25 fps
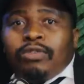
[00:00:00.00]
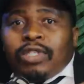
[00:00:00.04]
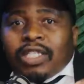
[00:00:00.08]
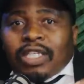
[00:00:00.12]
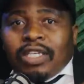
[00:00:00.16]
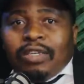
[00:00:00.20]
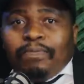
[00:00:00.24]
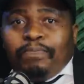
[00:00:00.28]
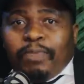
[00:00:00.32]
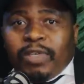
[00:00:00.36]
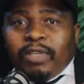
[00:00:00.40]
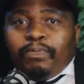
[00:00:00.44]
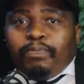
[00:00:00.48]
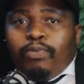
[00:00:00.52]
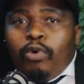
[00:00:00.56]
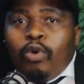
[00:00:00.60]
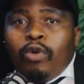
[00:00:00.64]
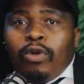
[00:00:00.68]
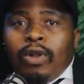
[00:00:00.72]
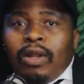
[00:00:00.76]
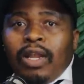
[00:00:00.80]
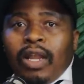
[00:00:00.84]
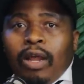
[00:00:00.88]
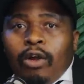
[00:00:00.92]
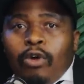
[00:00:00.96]
you see
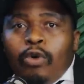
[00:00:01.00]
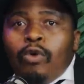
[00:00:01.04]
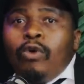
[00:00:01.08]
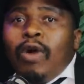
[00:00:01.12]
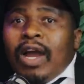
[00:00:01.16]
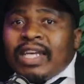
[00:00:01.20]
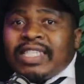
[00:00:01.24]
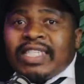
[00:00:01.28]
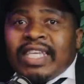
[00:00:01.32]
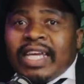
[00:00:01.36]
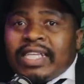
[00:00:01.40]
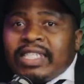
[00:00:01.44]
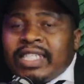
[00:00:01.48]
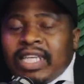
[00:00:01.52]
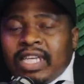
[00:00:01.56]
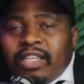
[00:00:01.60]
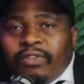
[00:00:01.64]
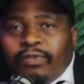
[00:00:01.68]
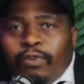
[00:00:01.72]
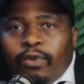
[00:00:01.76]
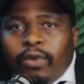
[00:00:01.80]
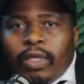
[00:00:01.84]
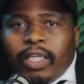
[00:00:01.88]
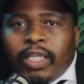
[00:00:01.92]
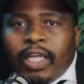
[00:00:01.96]
people who are
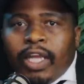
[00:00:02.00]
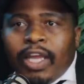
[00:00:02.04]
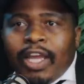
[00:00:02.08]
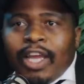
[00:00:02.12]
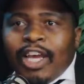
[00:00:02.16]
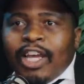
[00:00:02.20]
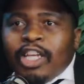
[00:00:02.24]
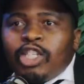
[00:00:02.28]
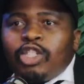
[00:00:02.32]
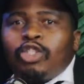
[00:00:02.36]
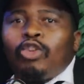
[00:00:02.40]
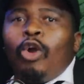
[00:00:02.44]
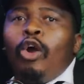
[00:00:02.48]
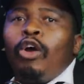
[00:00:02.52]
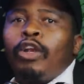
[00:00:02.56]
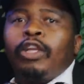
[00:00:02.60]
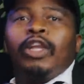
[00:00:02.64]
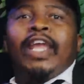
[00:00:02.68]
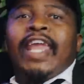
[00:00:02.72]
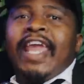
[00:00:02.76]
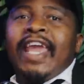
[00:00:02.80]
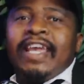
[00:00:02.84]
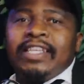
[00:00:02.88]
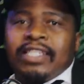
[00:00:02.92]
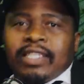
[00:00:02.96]
successful,
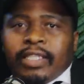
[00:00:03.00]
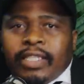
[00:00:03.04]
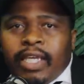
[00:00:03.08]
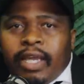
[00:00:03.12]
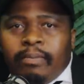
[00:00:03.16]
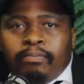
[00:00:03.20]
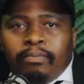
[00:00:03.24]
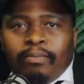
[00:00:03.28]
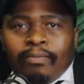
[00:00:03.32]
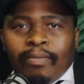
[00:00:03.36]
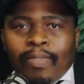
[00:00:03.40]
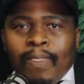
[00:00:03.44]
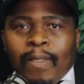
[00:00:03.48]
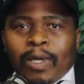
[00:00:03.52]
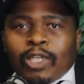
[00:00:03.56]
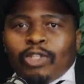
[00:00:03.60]
don't curse them.